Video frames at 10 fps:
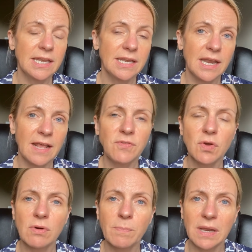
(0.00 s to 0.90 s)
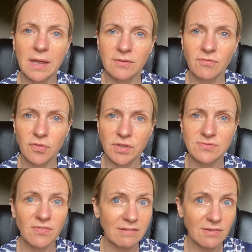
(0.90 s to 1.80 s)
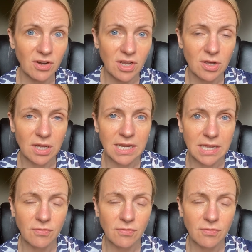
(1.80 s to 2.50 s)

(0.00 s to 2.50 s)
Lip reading: If you're applying for this very, very early,